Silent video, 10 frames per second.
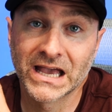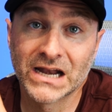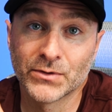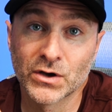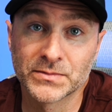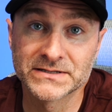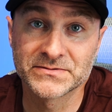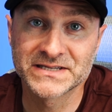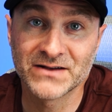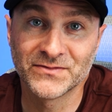Anyway, I hope this
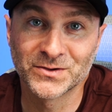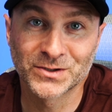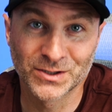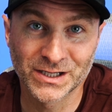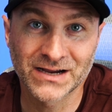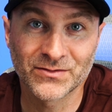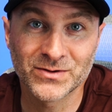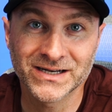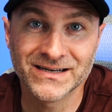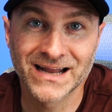was helpful. Good luck,
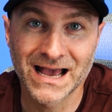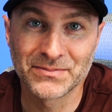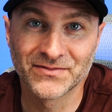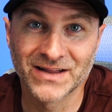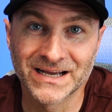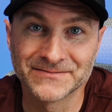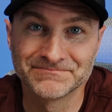everyone, and happy flying.